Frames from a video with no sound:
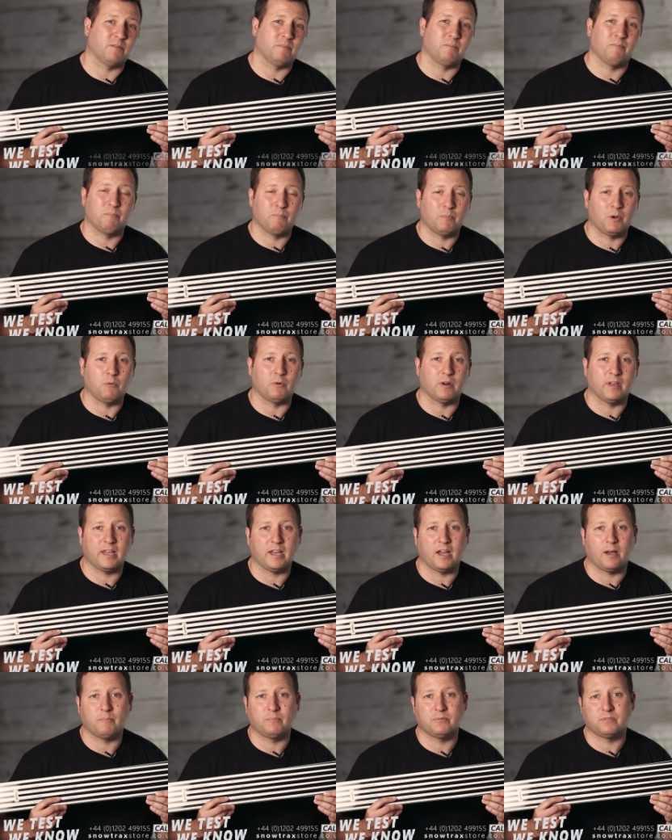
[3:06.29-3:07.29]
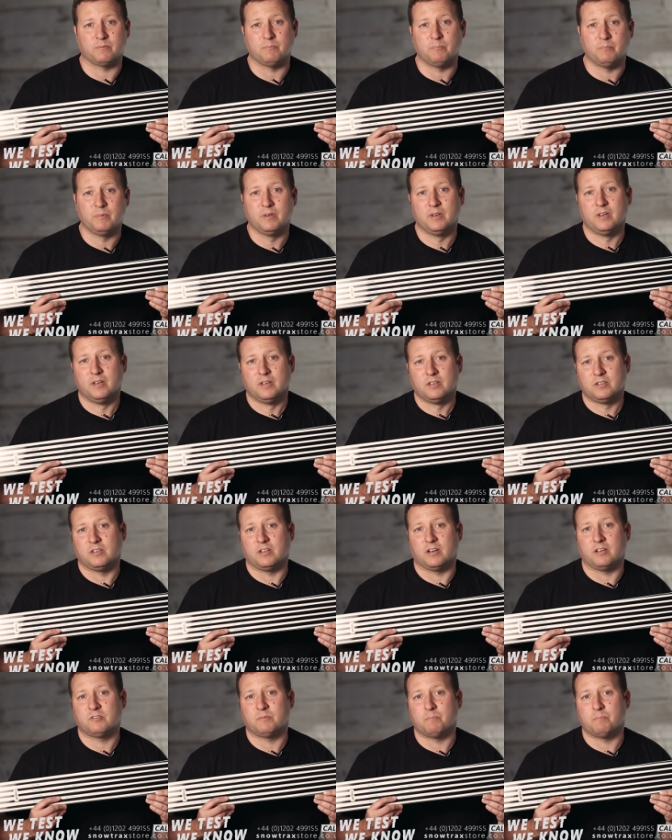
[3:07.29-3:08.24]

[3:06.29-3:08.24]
I might want to hit up some, you know,